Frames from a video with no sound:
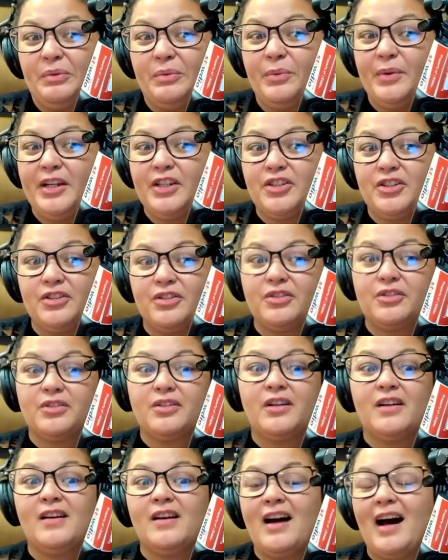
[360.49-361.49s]
which
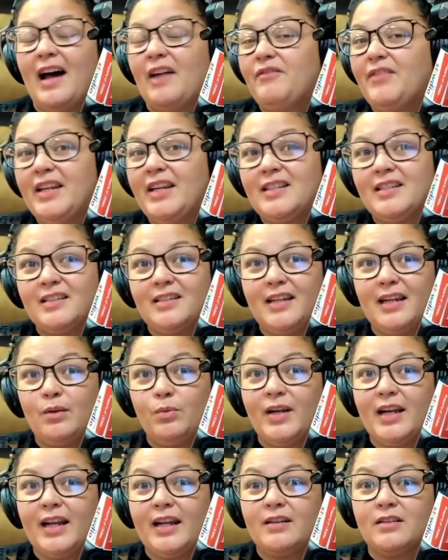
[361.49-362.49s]
I invested in
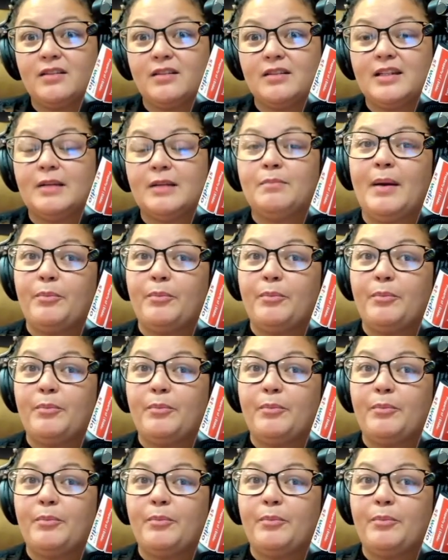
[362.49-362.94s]
when I did my